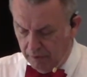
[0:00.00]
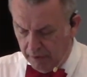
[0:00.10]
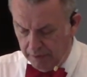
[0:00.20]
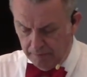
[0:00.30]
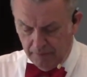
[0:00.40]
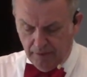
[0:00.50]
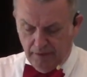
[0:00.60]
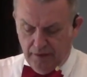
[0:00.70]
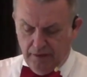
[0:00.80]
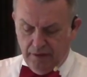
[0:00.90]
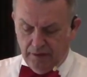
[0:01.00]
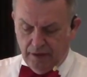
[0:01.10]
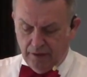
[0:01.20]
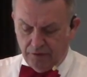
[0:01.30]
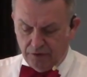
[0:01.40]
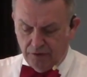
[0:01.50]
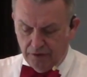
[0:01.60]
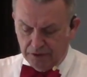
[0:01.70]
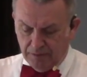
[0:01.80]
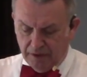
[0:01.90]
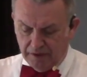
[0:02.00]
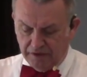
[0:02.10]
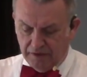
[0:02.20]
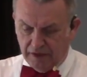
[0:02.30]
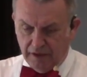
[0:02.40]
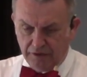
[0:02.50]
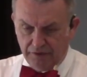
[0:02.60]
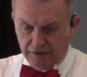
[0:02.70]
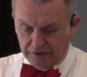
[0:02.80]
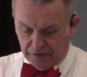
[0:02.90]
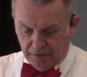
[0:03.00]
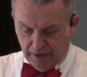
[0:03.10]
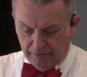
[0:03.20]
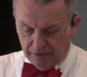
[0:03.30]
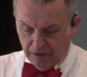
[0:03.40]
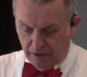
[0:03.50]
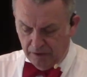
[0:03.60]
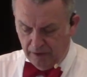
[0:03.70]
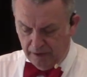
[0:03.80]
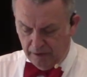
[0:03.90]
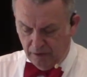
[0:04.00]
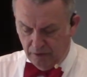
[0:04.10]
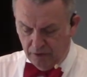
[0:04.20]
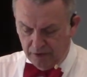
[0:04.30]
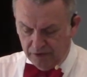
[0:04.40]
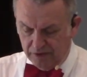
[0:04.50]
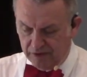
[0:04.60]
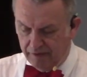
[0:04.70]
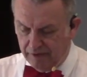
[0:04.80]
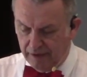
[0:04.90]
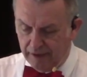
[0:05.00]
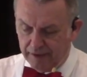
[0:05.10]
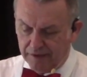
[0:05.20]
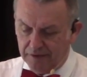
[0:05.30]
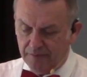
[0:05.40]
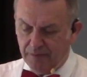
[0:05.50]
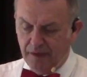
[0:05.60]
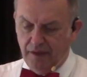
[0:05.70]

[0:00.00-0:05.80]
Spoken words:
All right. Now, the correspondence of the characteristics. So we have the ten horns, the seven heads.